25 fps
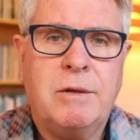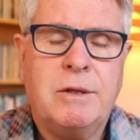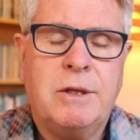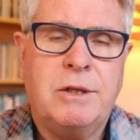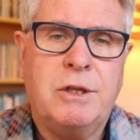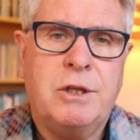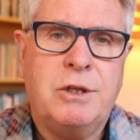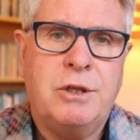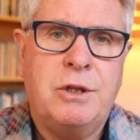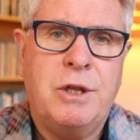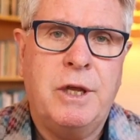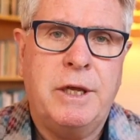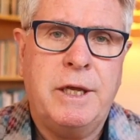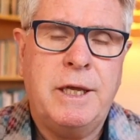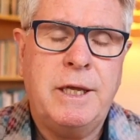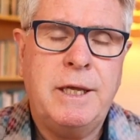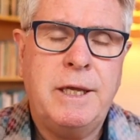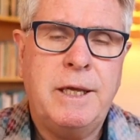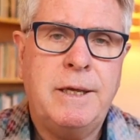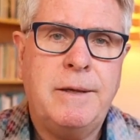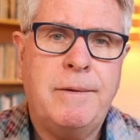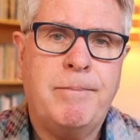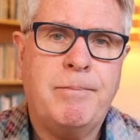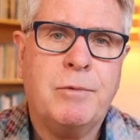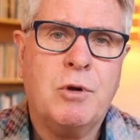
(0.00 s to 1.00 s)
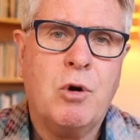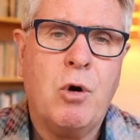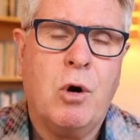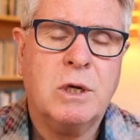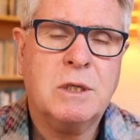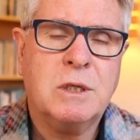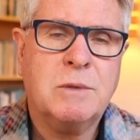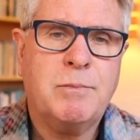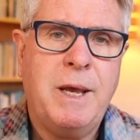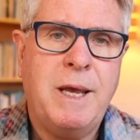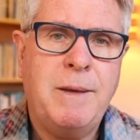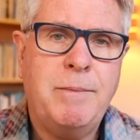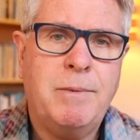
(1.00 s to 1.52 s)
the
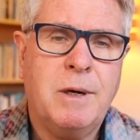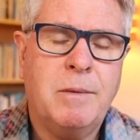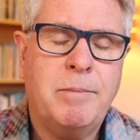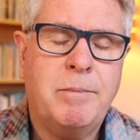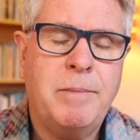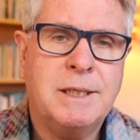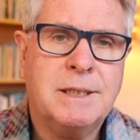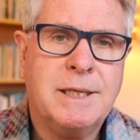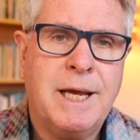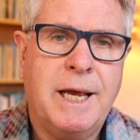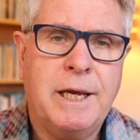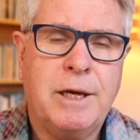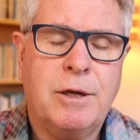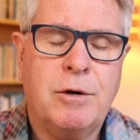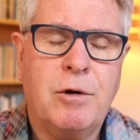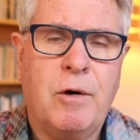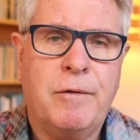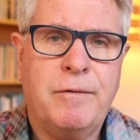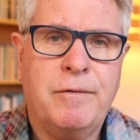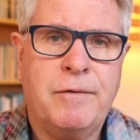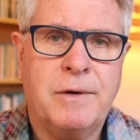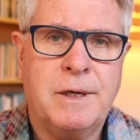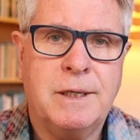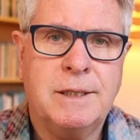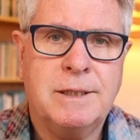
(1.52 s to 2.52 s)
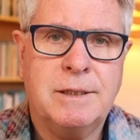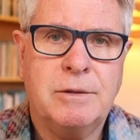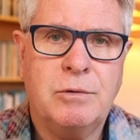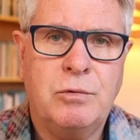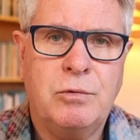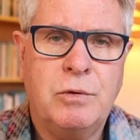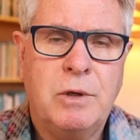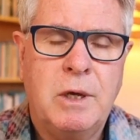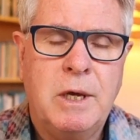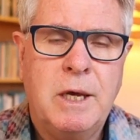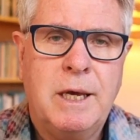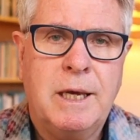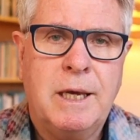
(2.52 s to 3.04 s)
God's people have been taken off
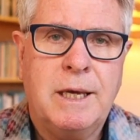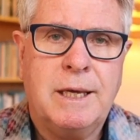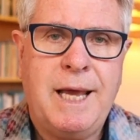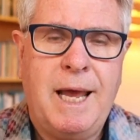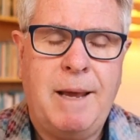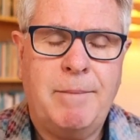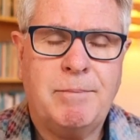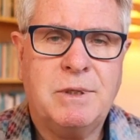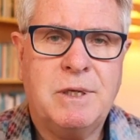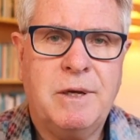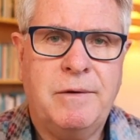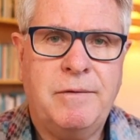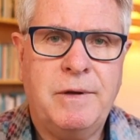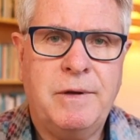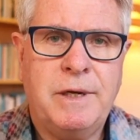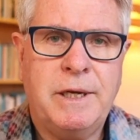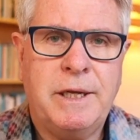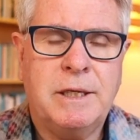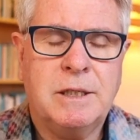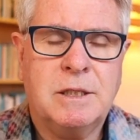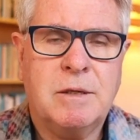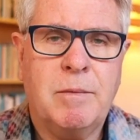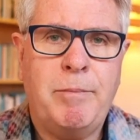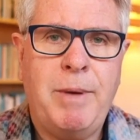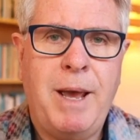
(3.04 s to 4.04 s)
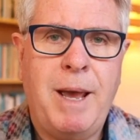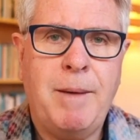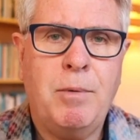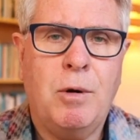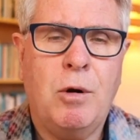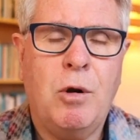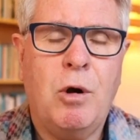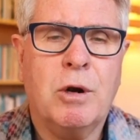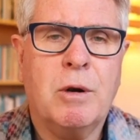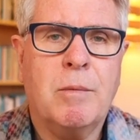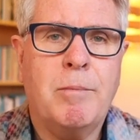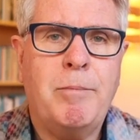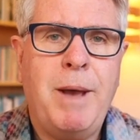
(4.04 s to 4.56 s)
into captivity into
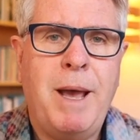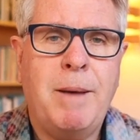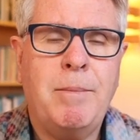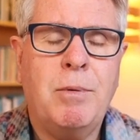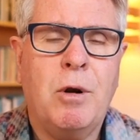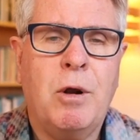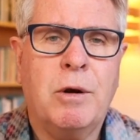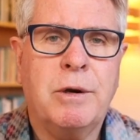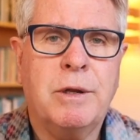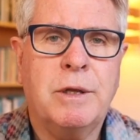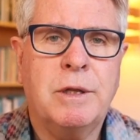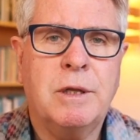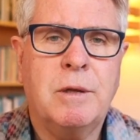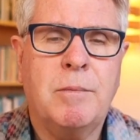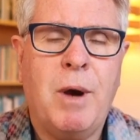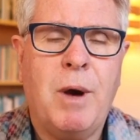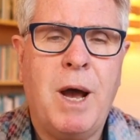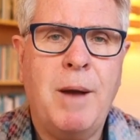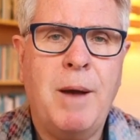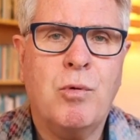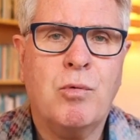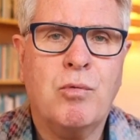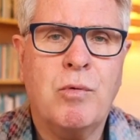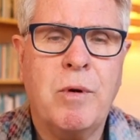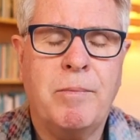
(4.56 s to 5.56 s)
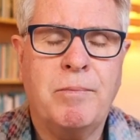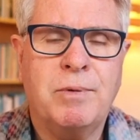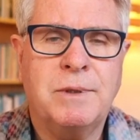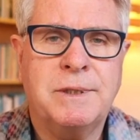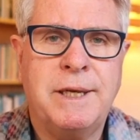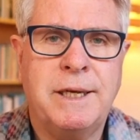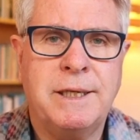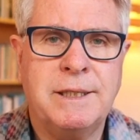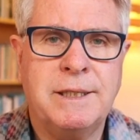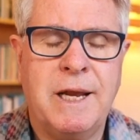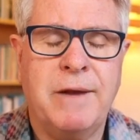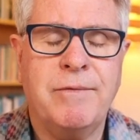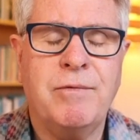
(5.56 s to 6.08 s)
Babylon. And Babylon in the Bible
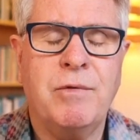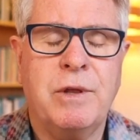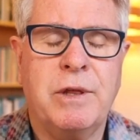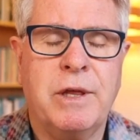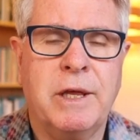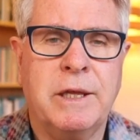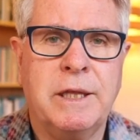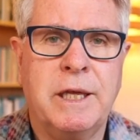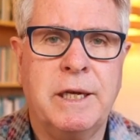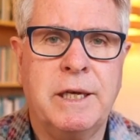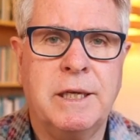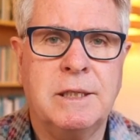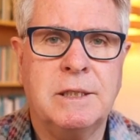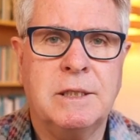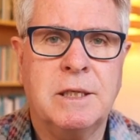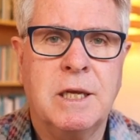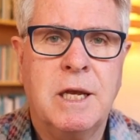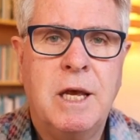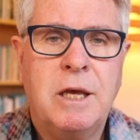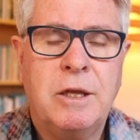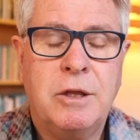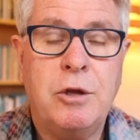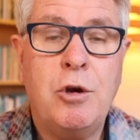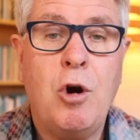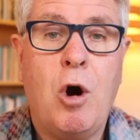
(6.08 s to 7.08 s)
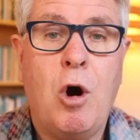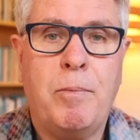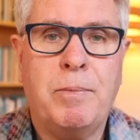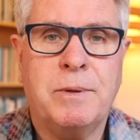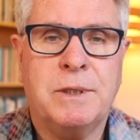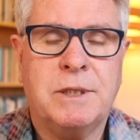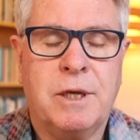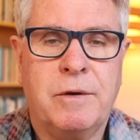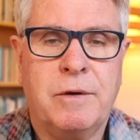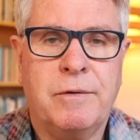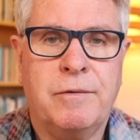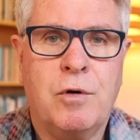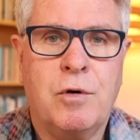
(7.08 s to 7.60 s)
represents everything that is the
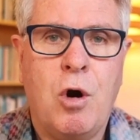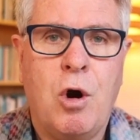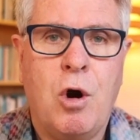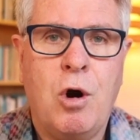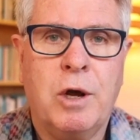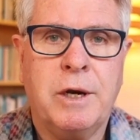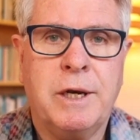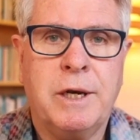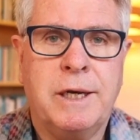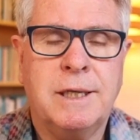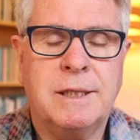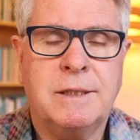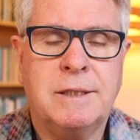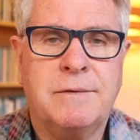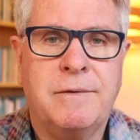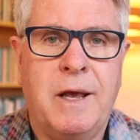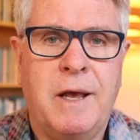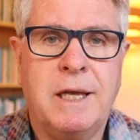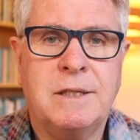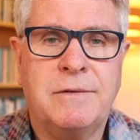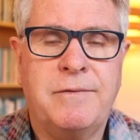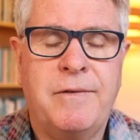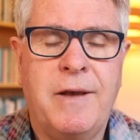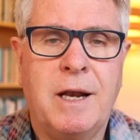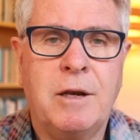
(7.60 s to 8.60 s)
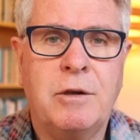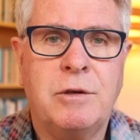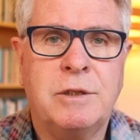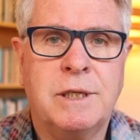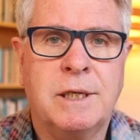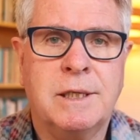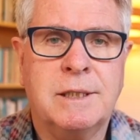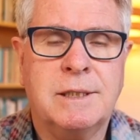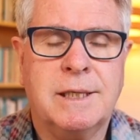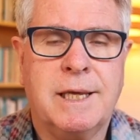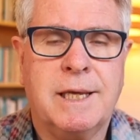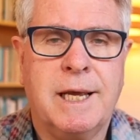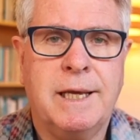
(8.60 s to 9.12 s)
opposite of God and his values
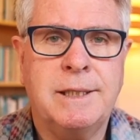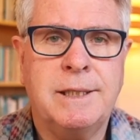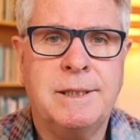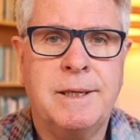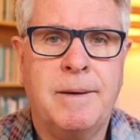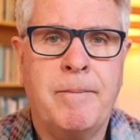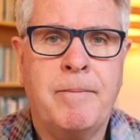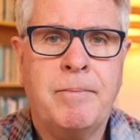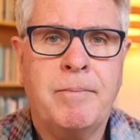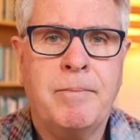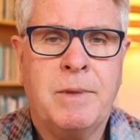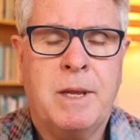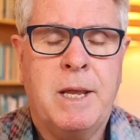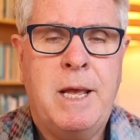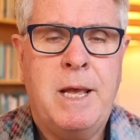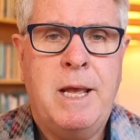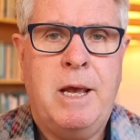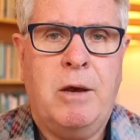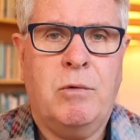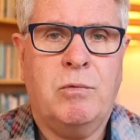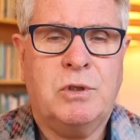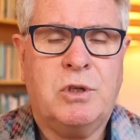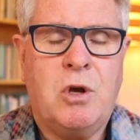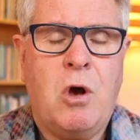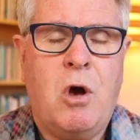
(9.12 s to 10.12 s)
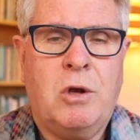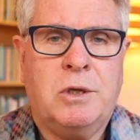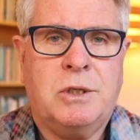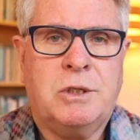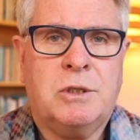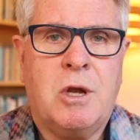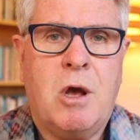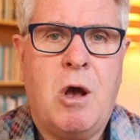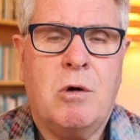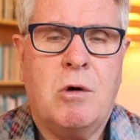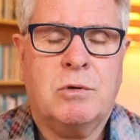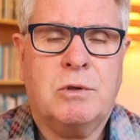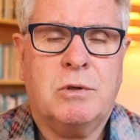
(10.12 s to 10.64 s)
and his kingdom. It was
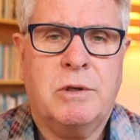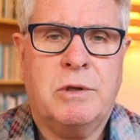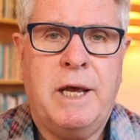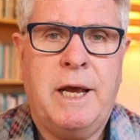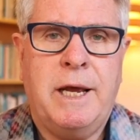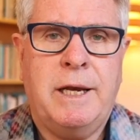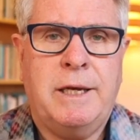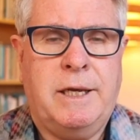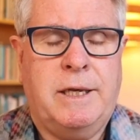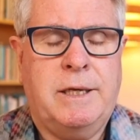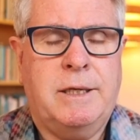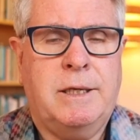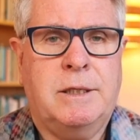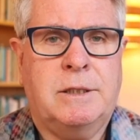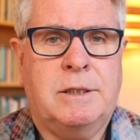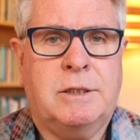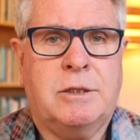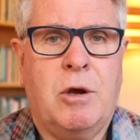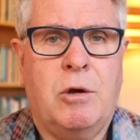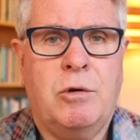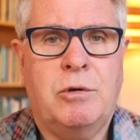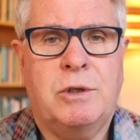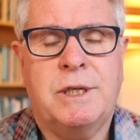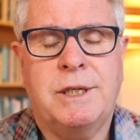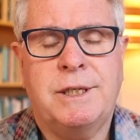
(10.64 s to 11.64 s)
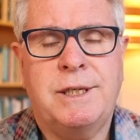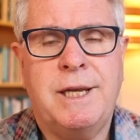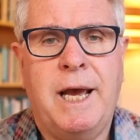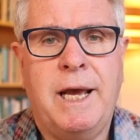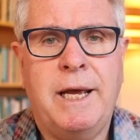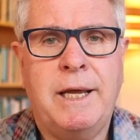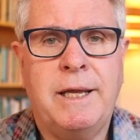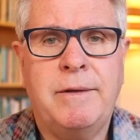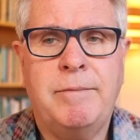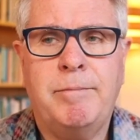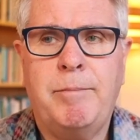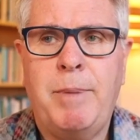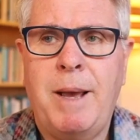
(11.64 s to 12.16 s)
hostile to that. And so
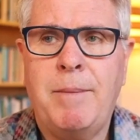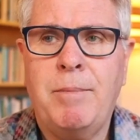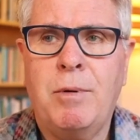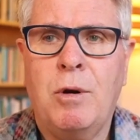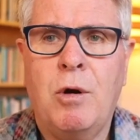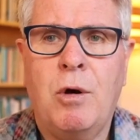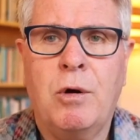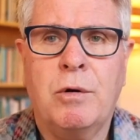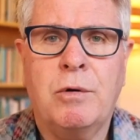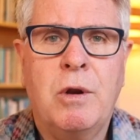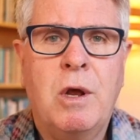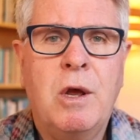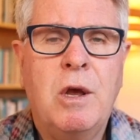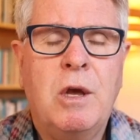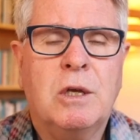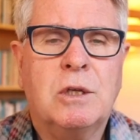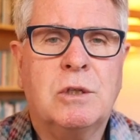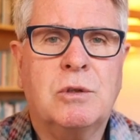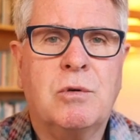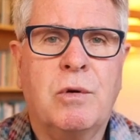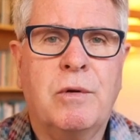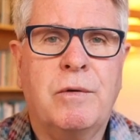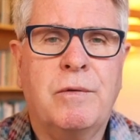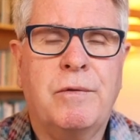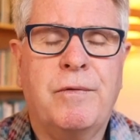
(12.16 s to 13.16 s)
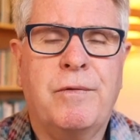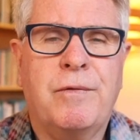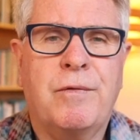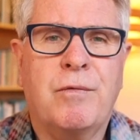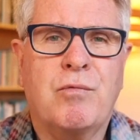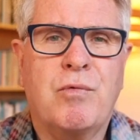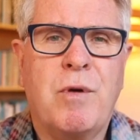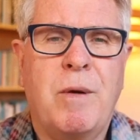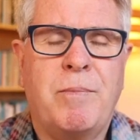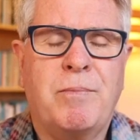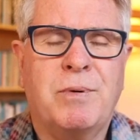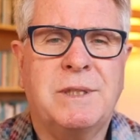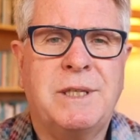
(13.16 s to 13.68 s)
today, Babylon sort of
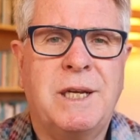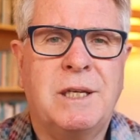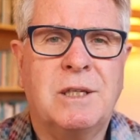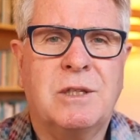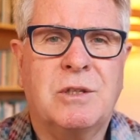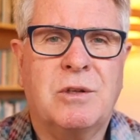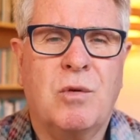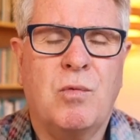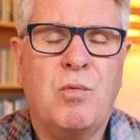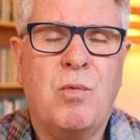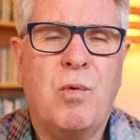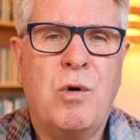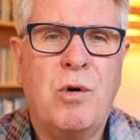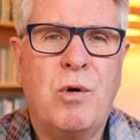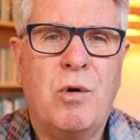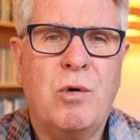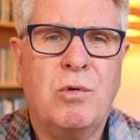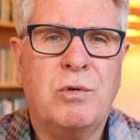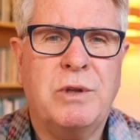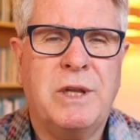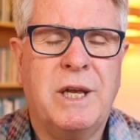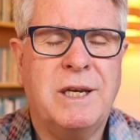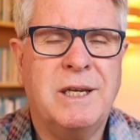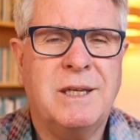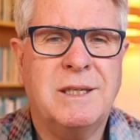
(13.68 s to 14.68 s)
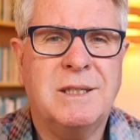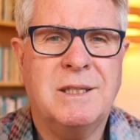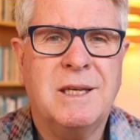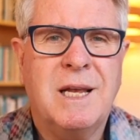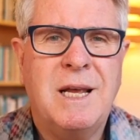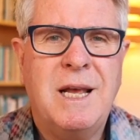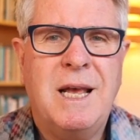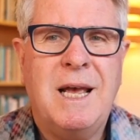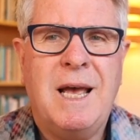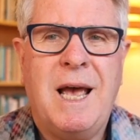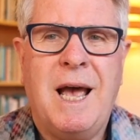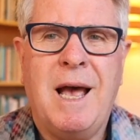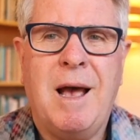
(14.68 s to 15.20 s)
represents the world that is
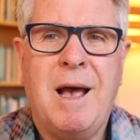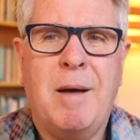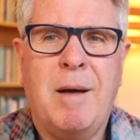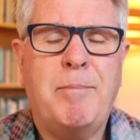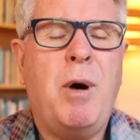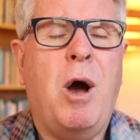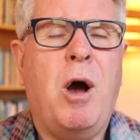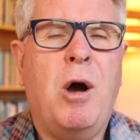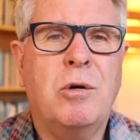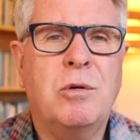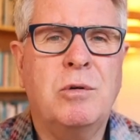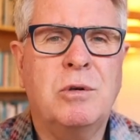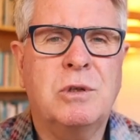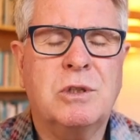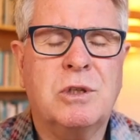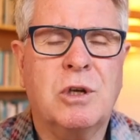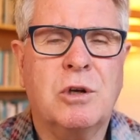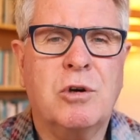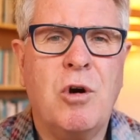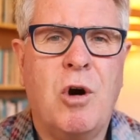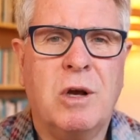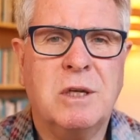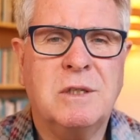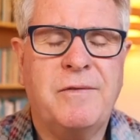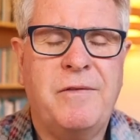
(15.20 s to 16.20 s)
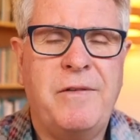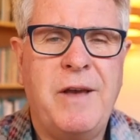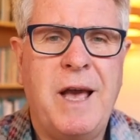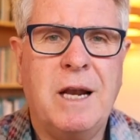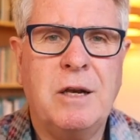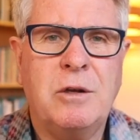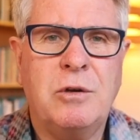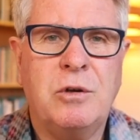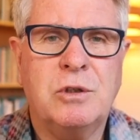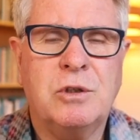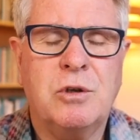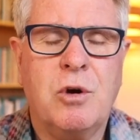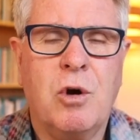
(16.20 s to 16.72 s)
opposed to God's
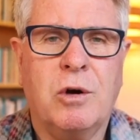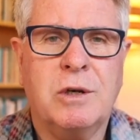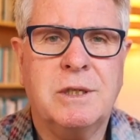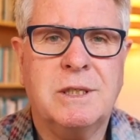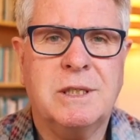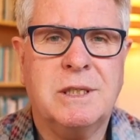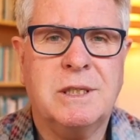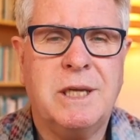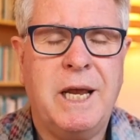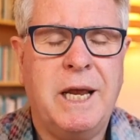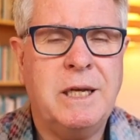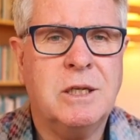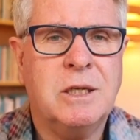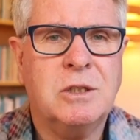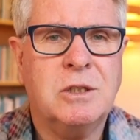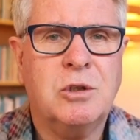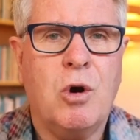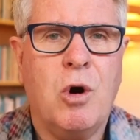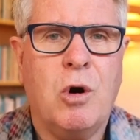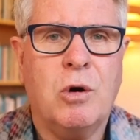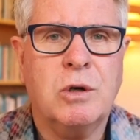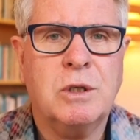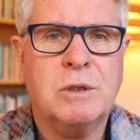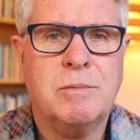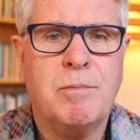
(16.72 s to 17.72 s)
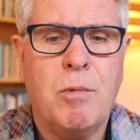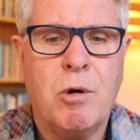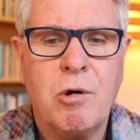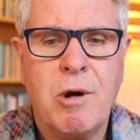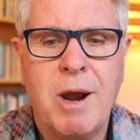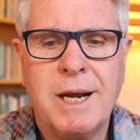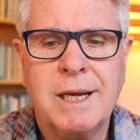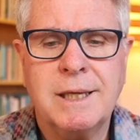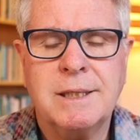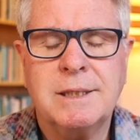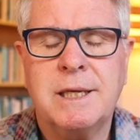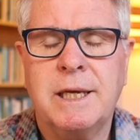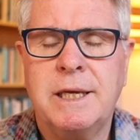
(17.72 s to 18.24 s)
values, God's standards, God's
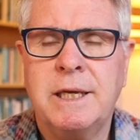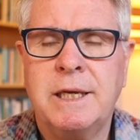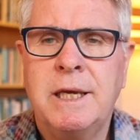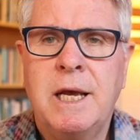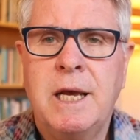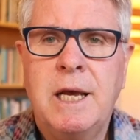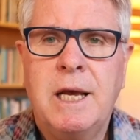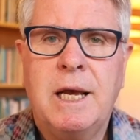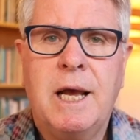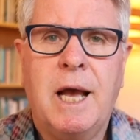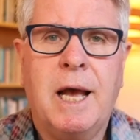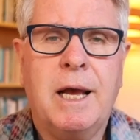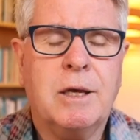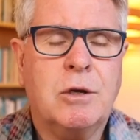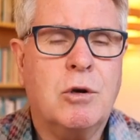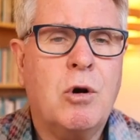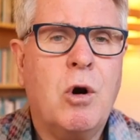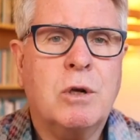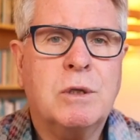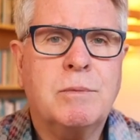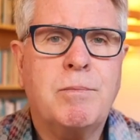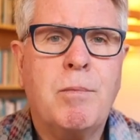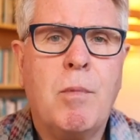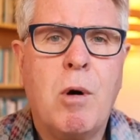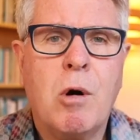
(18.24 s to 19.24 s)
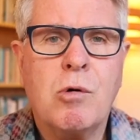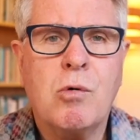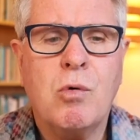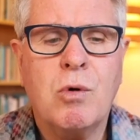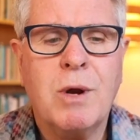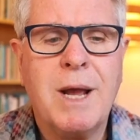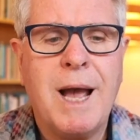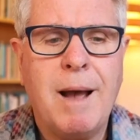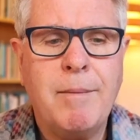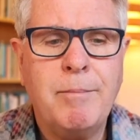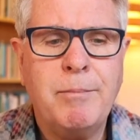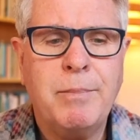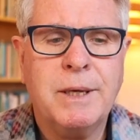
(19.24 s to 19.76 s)
morality, God's moral
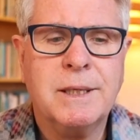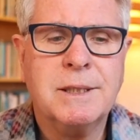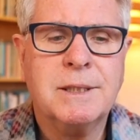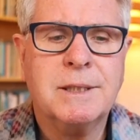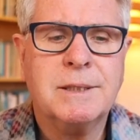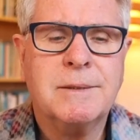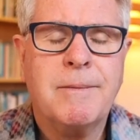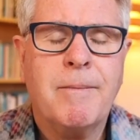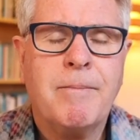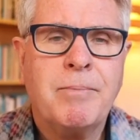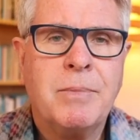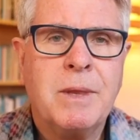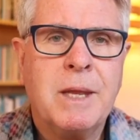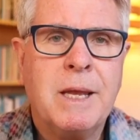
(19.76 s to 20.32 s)
compass.